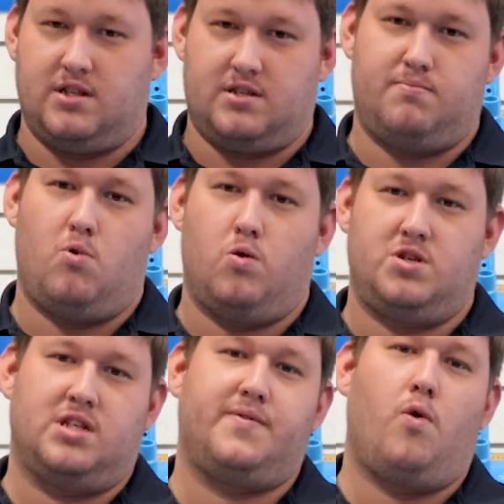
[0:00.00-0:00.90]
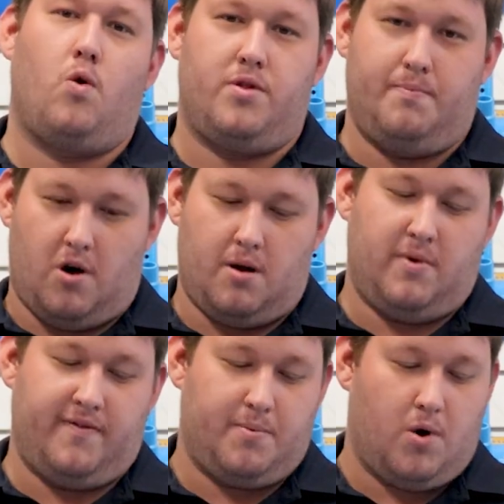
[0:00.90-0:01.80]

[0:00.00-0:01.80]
This is more just for the bottom of the